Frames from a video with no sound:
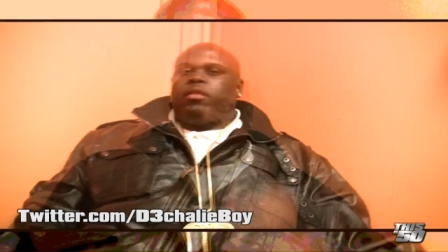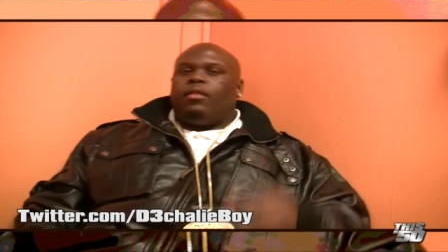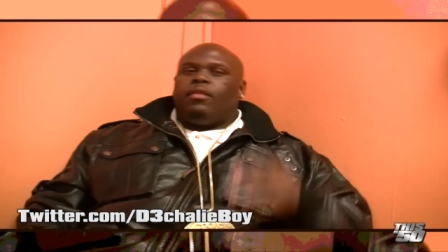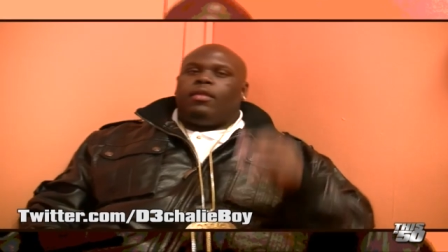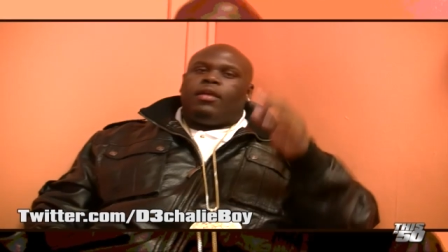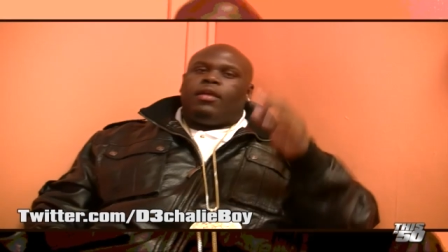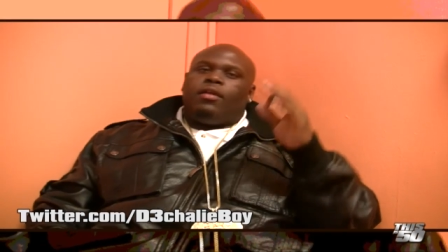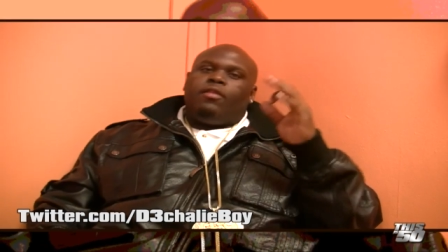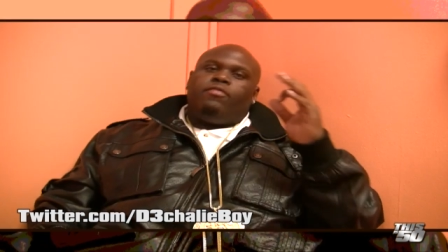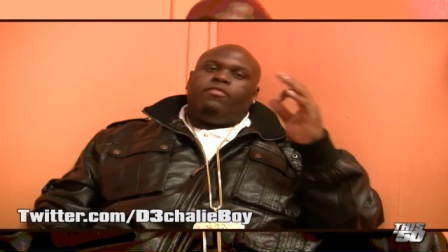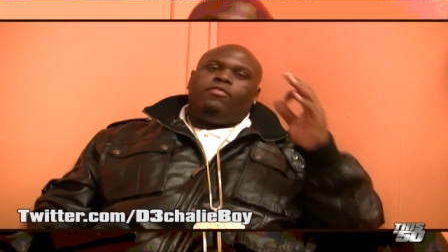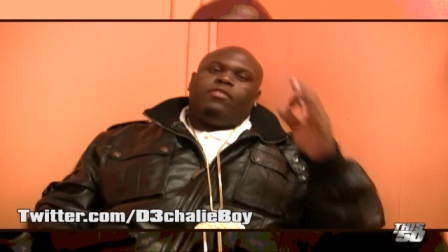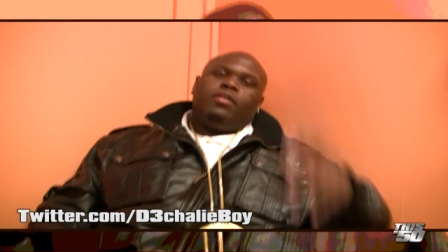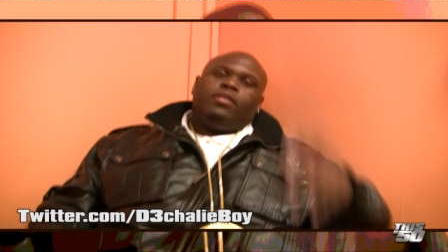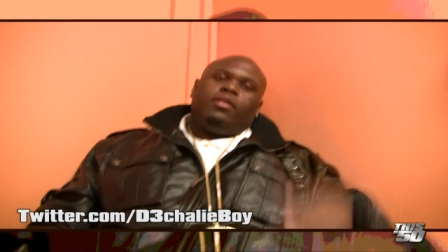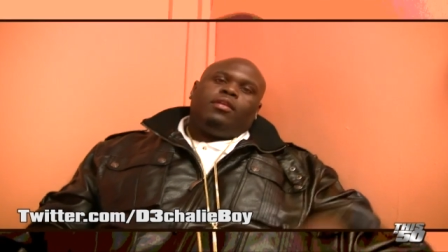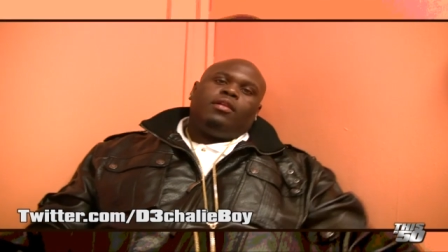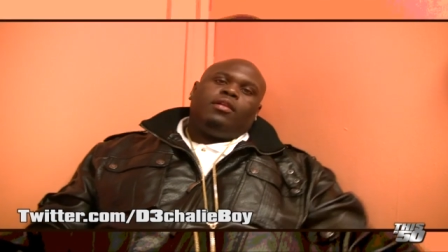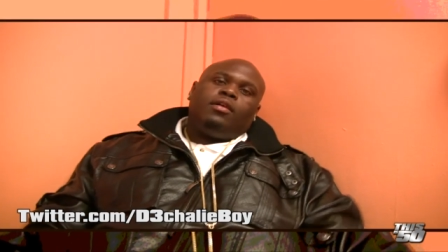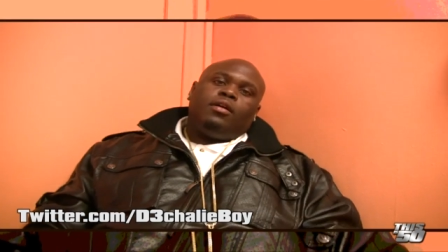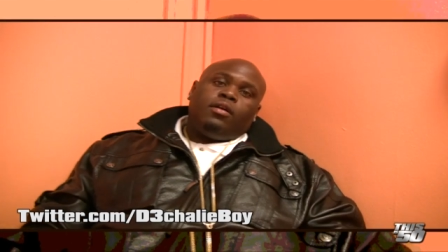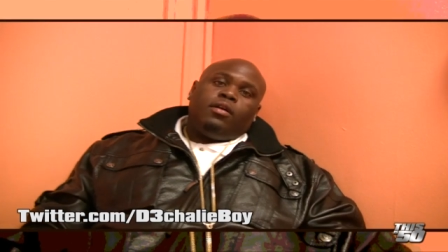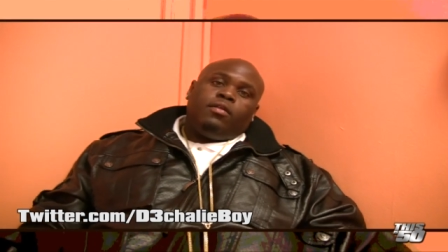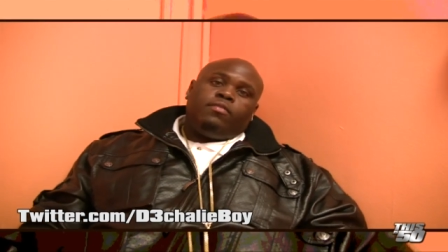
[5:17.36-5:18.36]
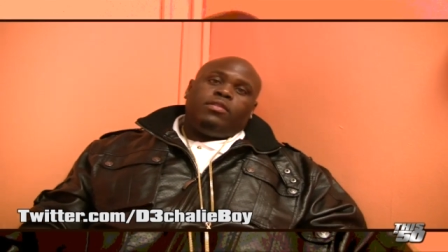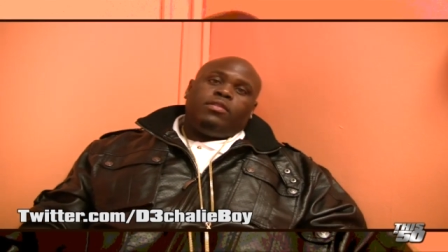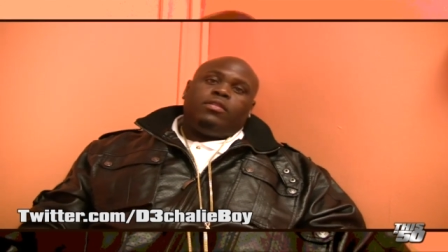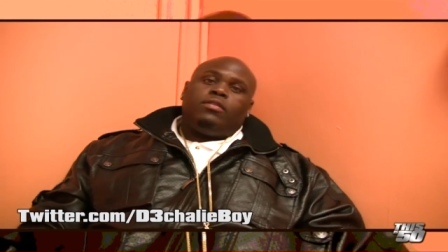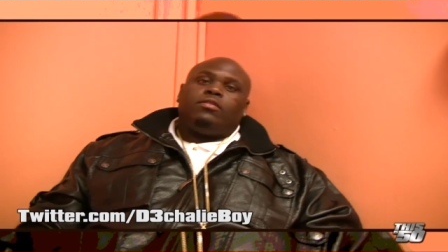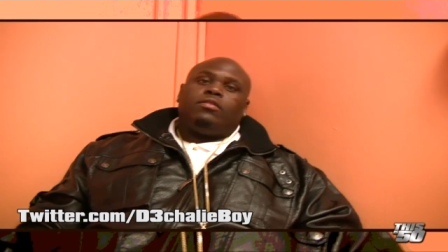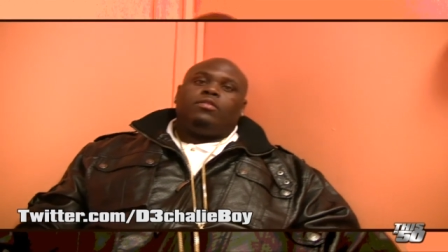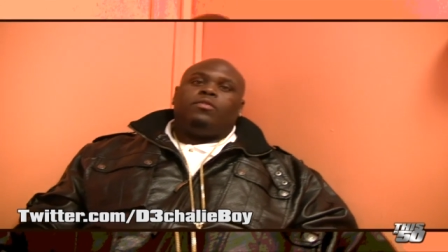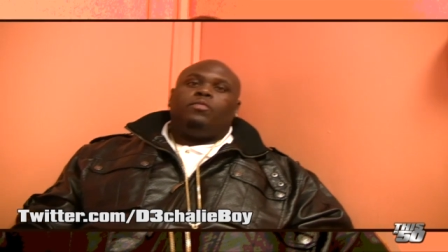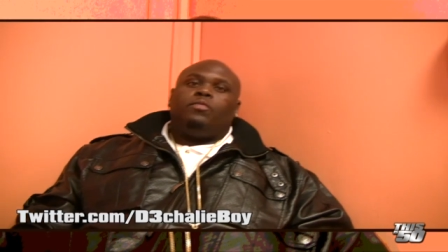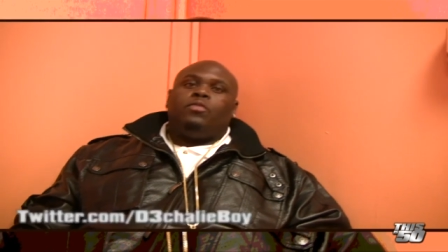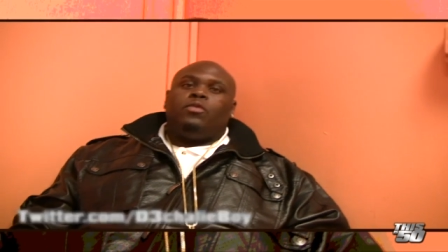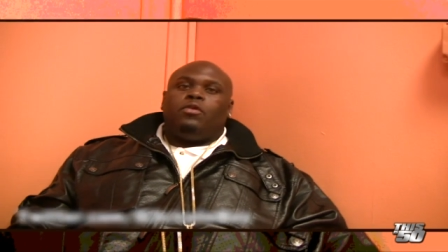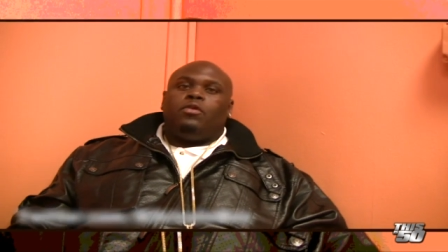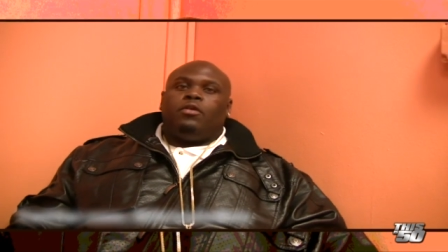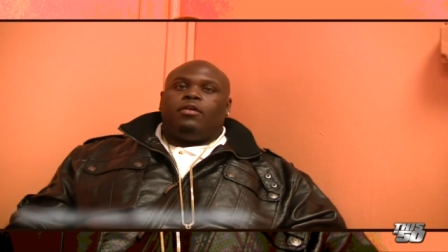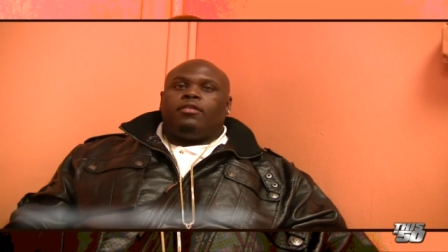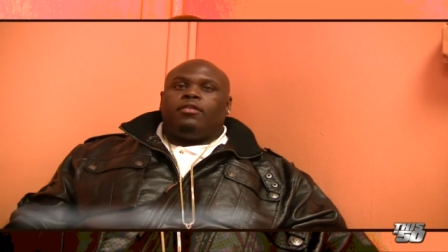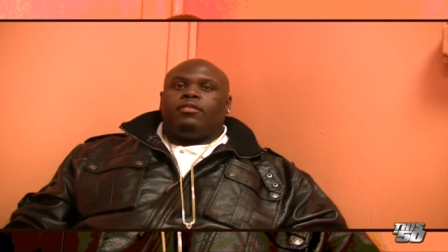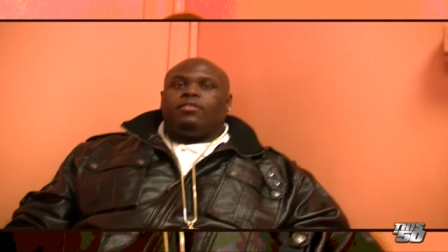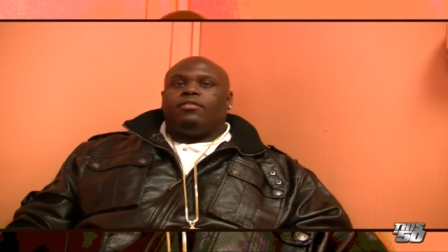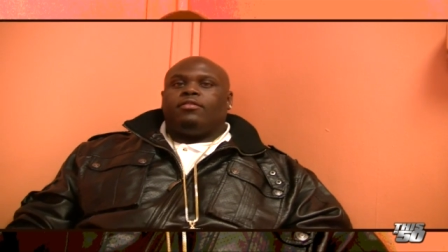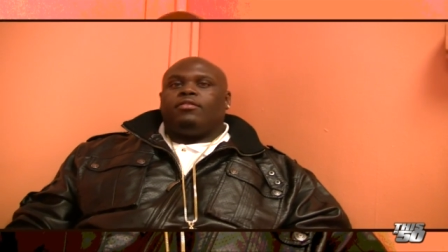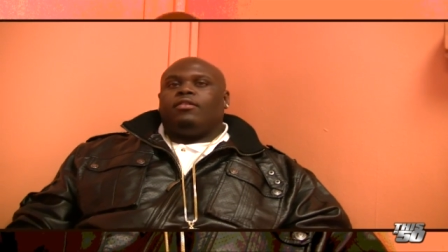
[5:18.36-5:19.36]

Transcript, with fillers: Thank you for your love and your support.